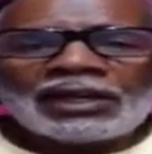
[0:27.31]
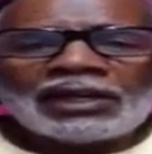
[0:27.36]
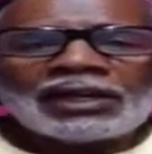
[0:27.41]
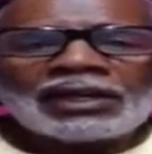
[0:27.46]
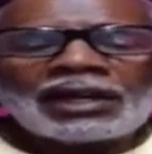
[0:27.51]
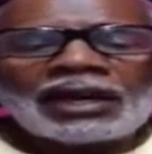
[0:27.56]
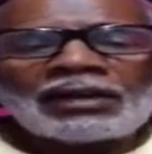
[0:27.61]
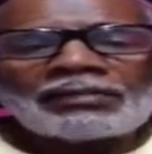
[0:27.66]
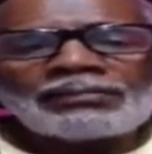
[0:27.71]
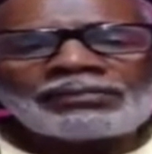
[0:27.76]

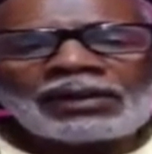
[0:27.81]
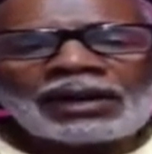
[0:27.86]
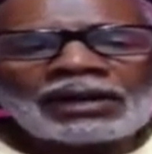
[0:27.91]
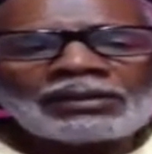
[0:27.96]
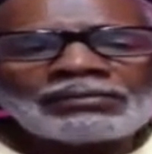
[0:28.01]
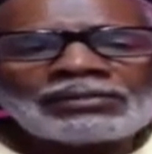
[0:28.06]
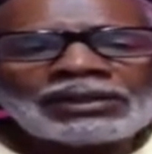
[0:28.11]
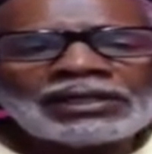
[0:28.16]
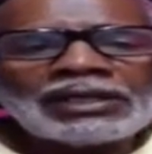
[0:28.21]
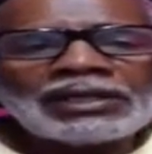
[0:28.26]
And
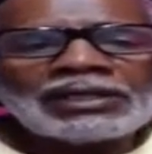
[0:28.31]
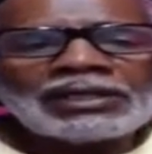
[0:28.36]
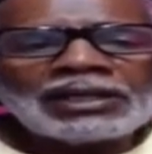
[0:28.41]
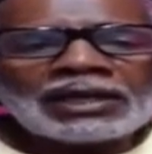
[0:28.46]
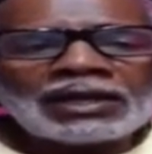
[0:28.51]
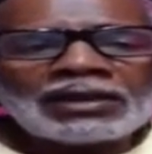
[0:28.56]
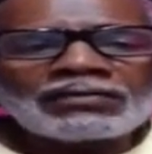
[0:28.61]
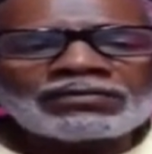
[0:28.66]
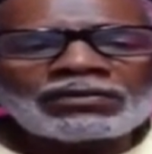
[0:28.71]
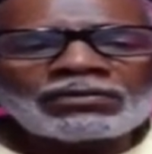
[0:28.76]
I'm leading
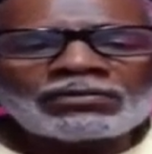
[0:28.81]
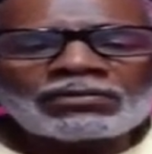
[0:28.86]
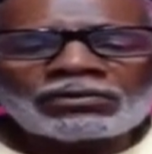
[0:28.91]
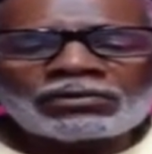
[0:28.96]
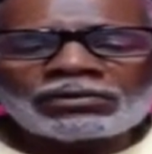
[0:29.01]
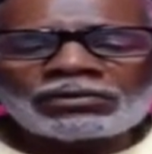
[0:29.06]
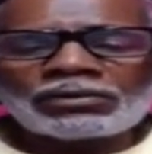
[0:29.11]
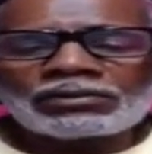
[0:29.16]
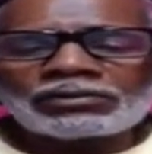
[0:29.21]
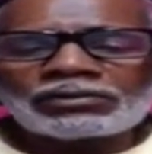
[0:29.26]

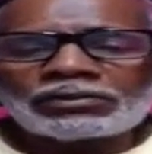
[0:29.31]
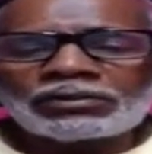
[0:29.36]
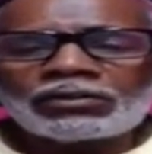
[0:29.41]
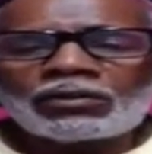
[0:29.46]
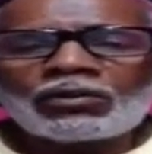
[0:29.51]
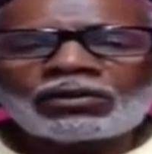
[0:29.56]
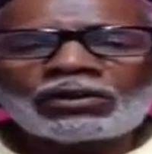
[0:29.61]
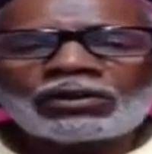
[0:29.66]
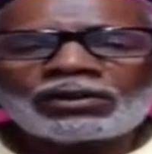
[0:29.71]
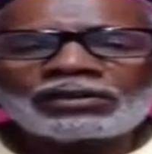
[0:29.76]
everyone
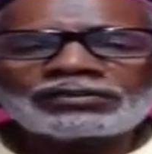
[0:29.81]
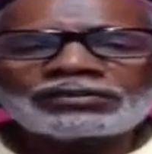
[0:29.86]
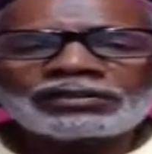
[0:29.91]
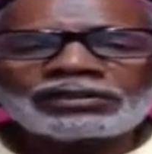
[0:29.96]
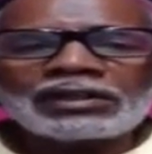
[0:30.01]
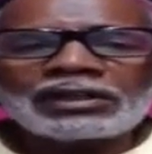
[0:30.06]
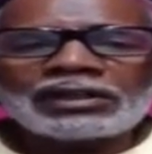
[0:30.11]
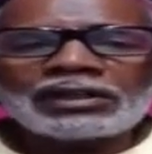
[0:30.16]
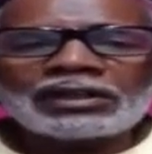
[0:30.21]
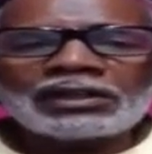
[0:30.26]
towards
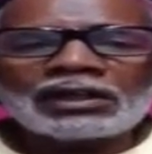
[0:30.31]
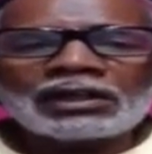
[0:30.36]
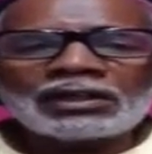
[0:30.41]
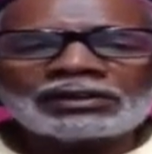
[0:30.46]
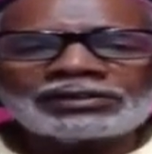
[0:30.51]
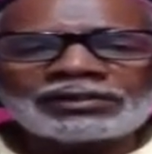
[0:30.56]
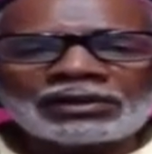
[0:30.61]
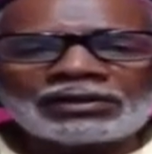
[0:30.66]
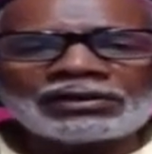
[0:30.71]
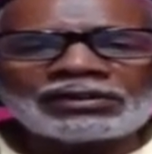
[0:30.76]
the
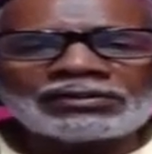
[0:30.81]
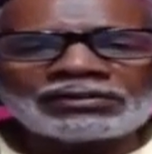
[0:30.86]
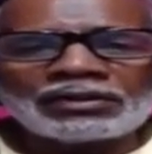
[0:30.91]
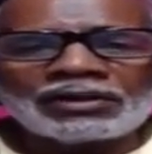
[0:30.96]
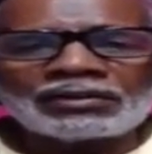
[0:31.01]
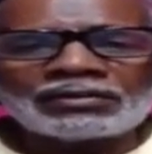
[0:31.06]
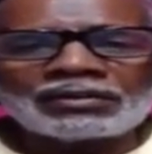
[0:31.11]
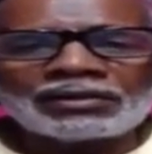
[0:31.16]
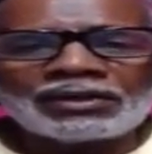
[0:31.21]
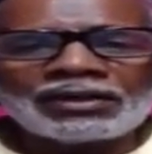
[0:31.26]
Attorney
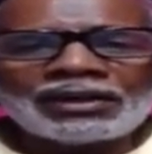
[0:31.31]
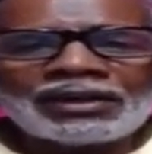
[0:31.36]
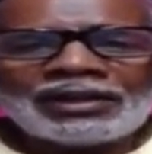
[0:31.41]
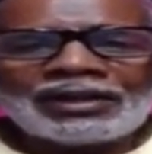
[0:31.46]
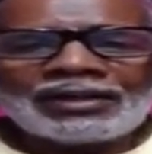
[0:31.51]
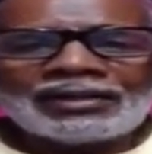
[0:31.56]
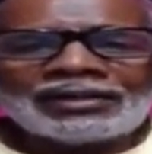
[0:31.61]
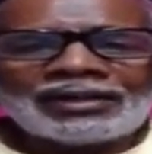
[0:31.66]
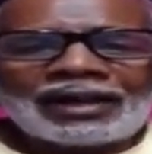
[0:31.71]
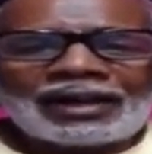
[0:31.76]
General.
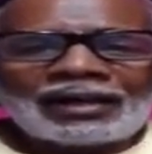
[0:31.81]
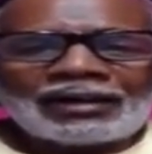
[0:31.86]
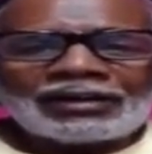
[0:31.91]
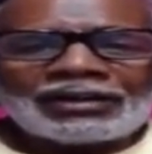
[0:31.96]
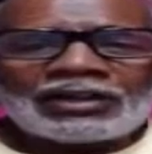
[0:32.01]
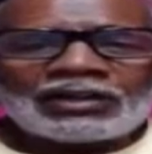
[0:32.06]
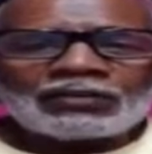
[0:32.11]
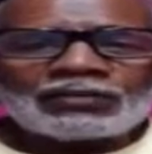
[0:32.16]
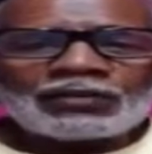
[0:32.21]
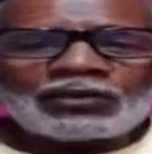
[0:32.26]
Now,
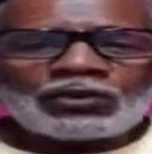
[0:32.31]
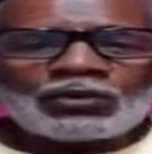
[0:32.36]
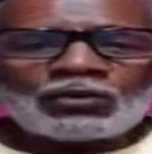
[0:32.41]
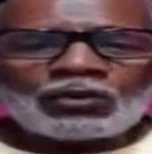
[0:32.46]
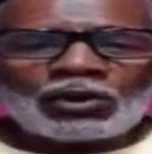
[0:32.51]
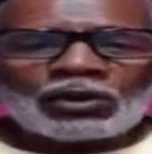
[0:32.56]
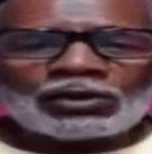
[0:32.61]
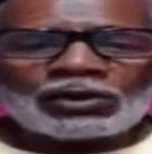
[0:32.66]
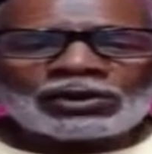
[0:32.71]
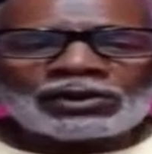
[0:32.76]
if you
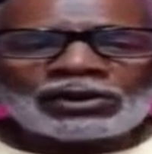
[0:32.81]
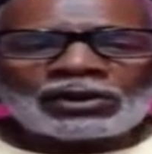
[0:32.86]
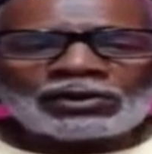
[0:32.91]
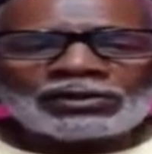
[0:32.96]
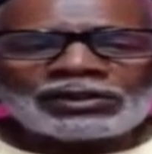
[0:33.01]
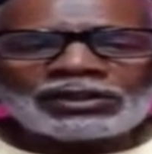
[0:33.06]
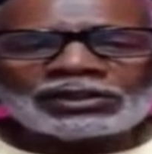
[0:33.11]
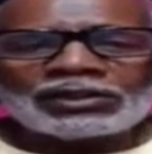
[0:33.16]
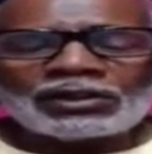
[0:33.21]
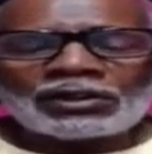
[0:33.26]
want to
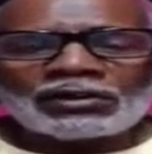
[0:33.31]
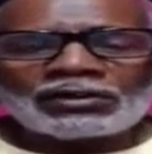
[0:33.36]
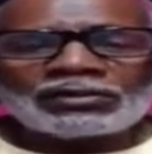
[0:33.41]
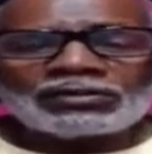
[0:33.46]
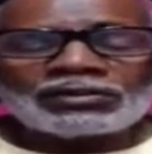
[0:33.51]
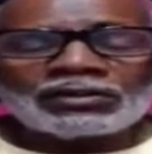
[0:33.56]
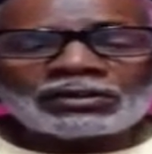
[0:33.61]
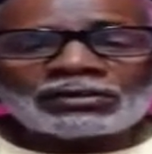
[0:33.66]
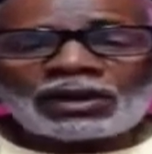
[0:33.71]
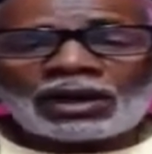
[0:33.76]
know the
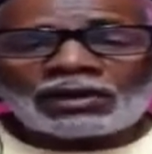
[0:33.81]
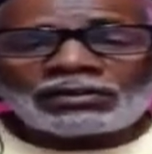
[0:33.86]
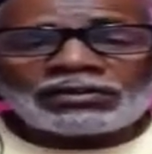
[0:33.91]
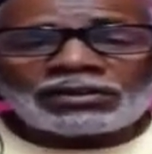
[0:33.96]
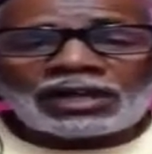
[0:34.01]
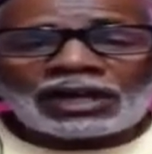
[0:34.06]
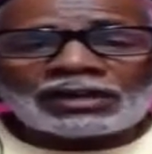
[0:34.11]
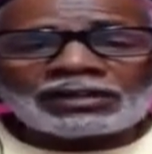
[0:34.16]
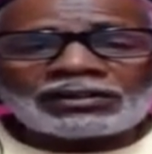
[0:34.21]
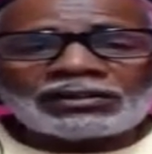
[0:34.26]
Attorney General, all
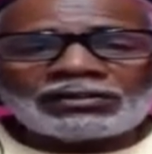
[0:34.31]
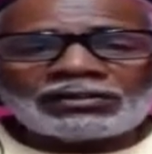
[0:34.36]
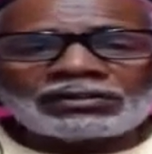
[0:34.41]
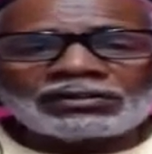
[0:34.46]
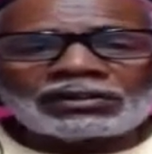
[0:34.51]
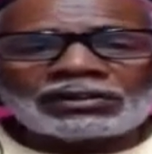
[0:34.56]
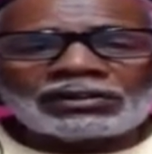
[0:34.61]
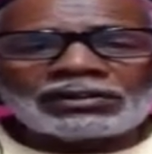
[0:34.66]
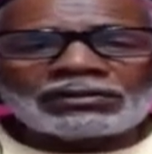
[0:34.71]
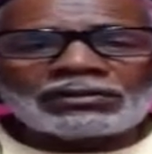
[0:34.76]
you got to do
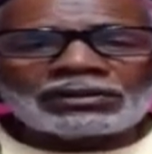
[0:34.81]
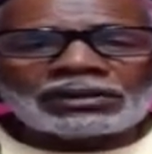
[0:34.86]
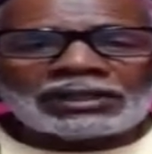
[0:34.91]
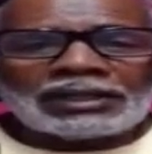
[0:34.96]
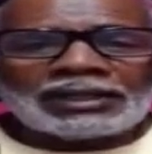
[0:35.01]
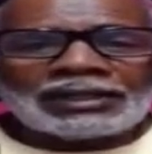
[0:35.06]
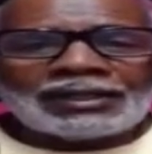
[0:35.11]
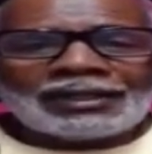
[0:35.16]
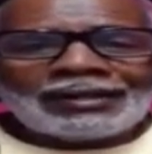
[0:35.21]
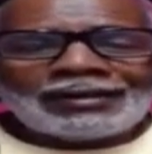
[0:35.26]
is
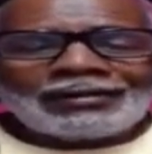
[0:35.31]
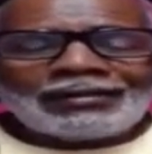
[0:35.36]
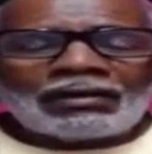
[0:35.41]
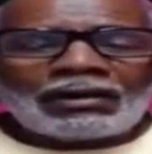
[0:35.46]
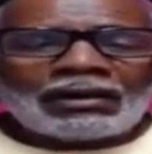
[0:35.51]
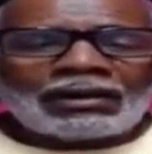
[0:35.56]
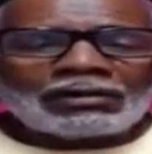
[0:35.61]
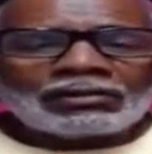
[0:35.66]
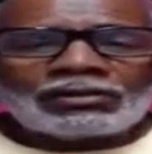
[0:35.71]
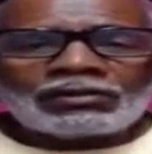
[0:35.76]
Google it.
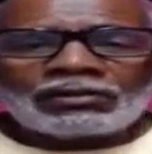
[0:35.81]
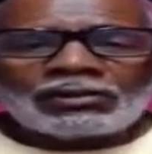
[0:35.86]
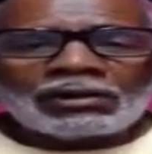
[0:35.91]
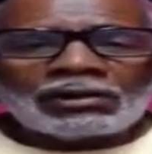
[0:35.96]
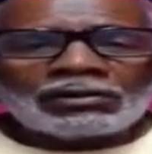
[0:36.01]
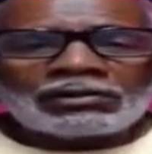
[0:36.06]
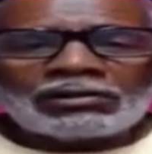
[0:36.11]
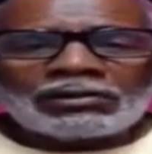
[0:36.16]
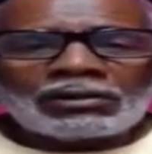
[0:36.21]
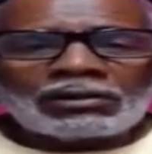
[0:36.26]

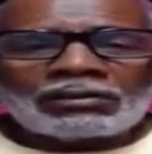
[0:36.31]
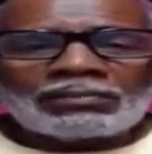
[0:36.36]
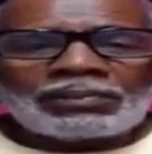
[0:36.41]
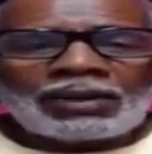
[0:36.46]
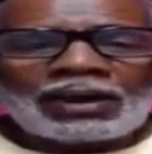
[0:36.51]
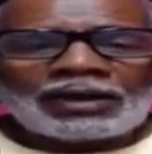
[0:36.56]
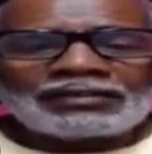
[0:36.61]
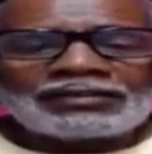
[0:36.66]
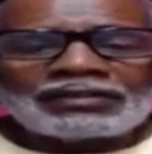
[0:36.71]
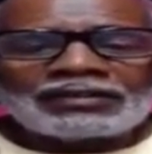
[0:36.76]
The
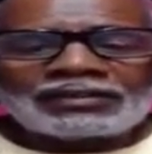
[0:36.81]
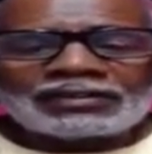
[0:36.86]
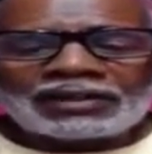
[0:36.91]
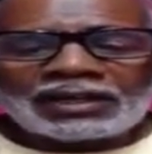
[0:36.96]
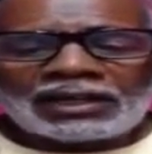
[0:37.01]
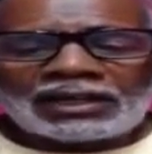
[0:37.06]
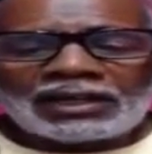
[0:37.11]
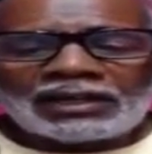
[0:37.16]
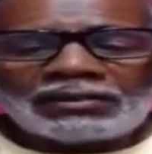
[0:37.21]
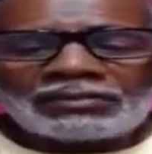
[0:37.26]
Ponzi
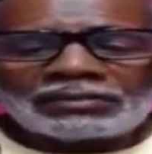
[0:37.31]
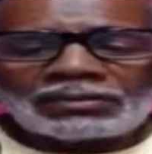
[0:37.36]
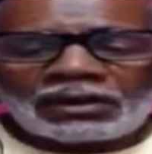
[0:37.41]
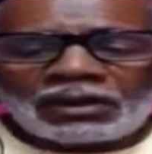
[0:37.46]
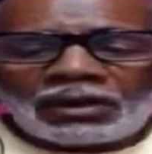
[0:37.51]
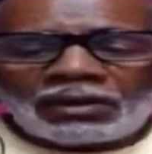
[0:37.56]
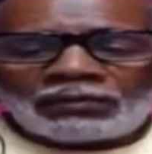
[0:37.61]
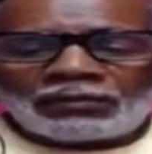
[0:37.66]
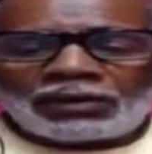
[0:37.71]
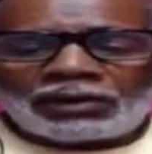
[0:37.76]
schemes
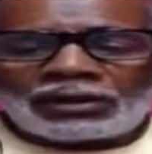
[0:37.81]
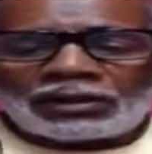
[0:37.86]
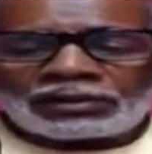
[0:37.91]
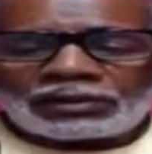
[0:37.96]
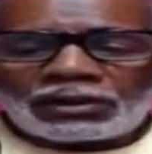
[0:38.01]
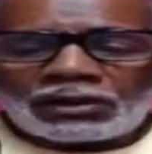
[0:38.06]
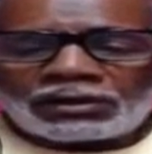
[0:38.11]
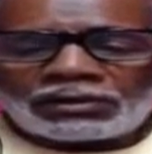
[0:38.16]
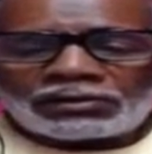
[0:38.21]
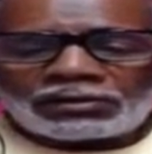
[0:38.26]
for the
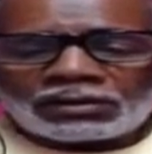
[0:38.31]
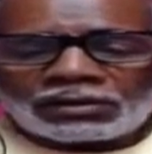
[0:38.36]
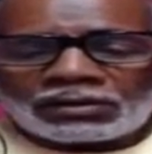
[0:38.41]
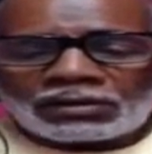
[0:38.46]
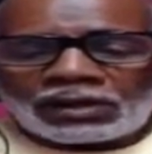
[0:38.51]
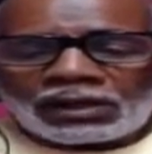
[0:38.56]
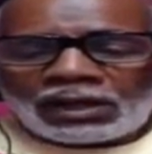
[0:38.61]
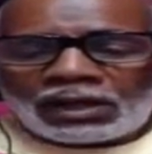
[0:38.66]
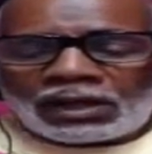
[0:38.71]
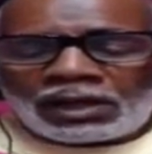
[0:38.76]
Attorney
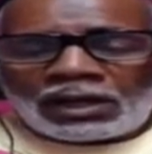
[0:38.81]
General.